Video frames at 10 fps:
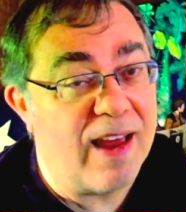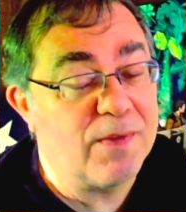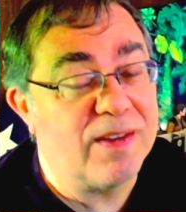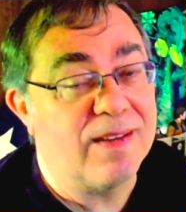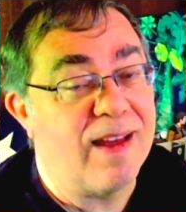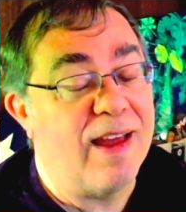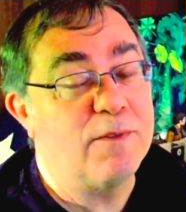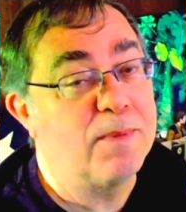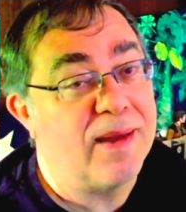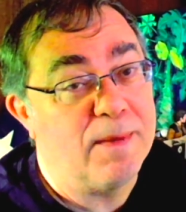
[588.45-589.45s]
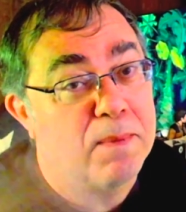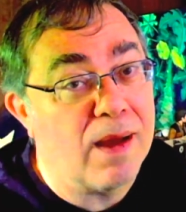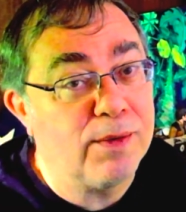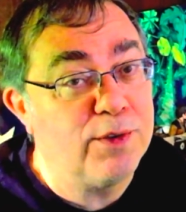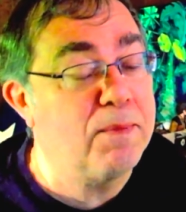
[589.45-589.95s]
I have a I have my
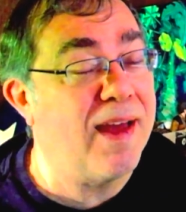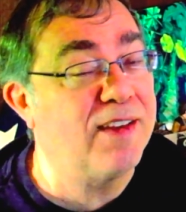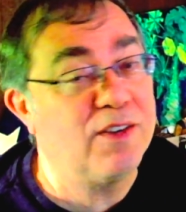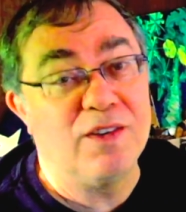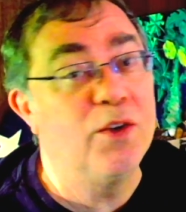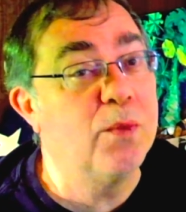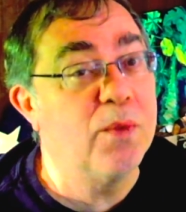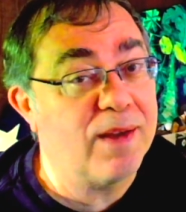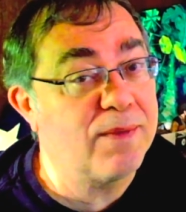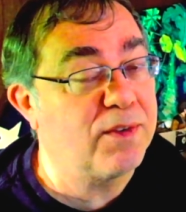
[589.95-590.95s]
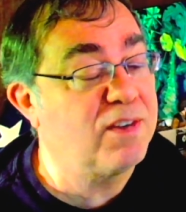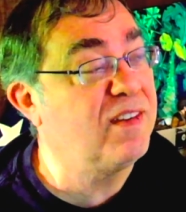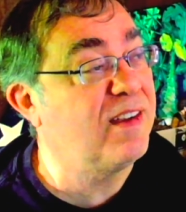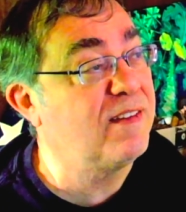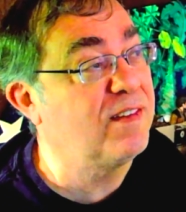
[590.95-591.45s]
Mongoose Max do whatever
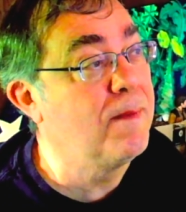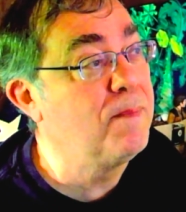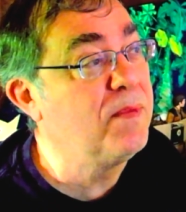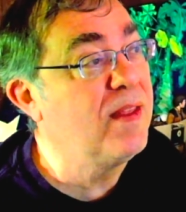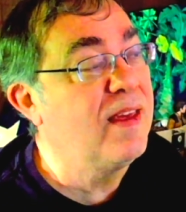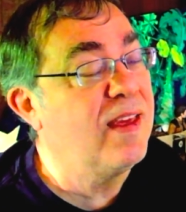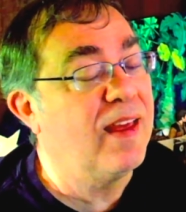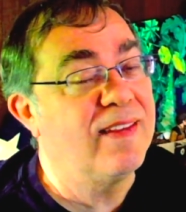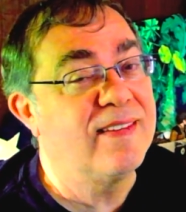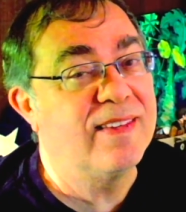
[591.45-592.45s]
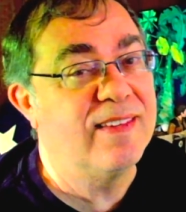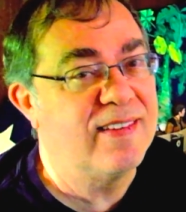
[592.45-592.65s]
stitch, and they